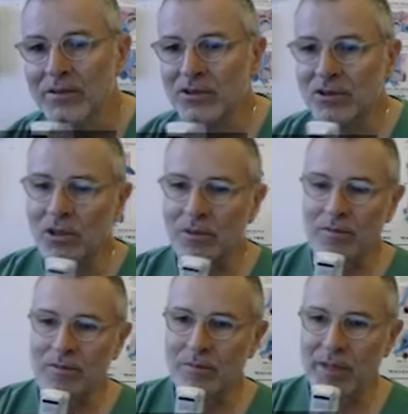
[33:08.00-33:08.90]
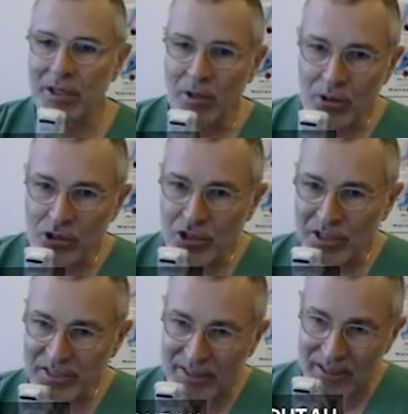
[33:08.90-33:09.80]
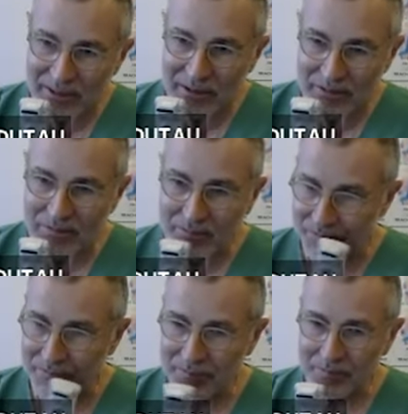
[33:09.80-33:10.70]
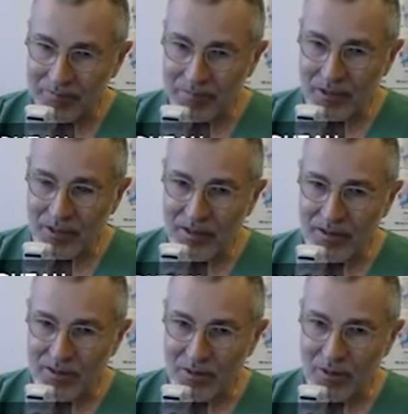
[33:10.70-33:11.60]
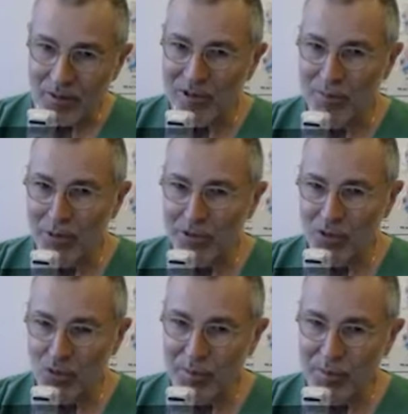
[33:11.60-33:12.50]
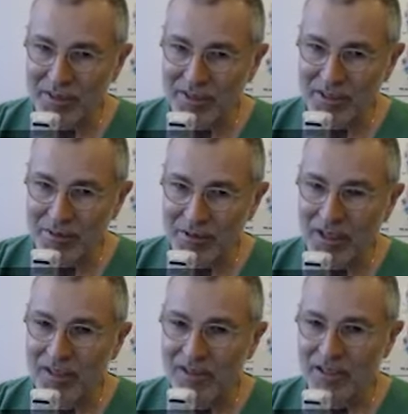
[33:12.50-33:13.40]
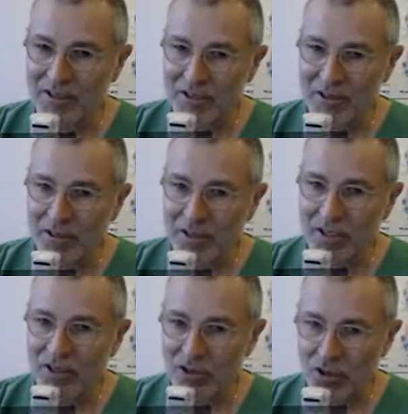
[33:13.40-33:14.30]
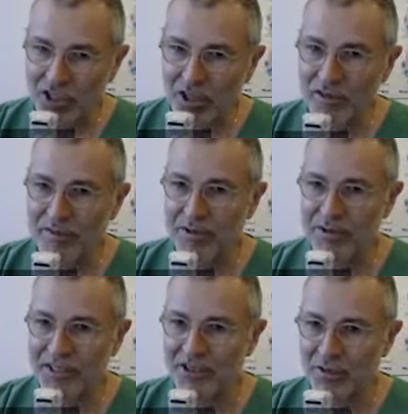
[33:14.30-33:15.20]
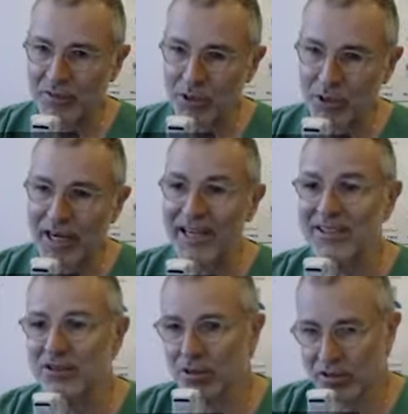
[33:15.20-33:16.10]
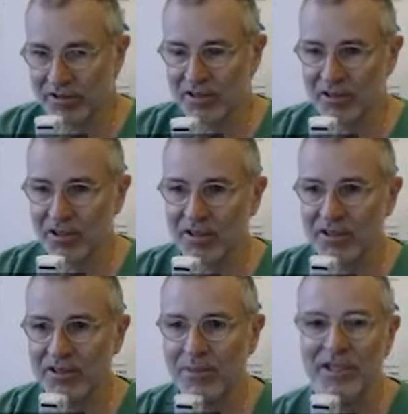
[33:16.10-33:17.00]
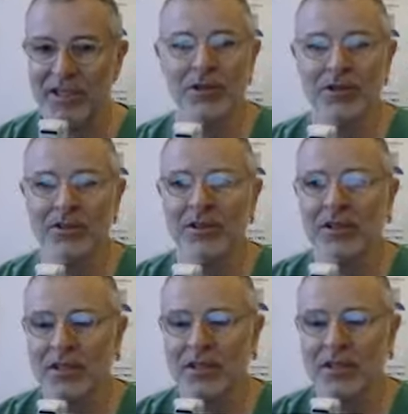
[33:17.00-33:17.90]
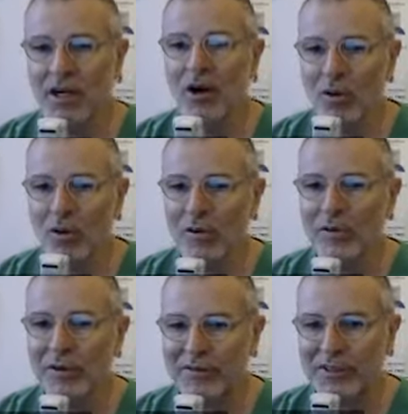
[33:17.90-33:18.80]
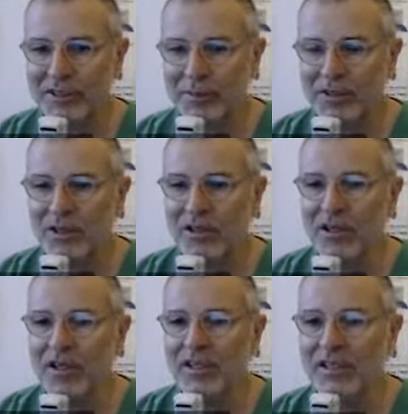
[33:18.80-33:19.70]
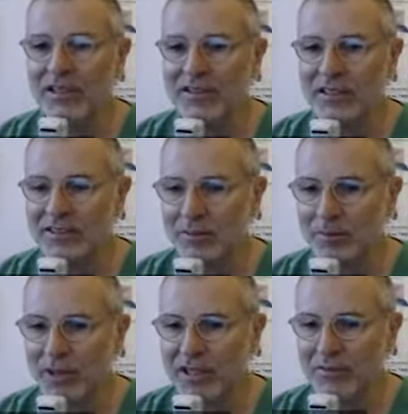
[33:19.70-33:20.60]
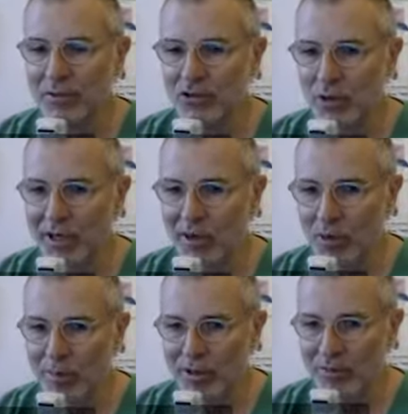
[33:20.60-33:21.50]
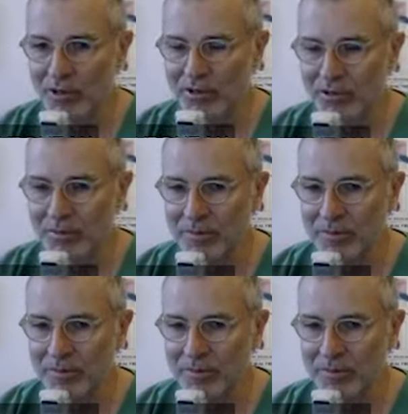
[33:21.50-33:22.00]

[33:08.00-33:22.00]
So my conclusion is that it's always important to repeat things, that surgical sleeve resection of the trachea is the gold standard in the management. Over 5 centimeters, that's the place for trachea replacement.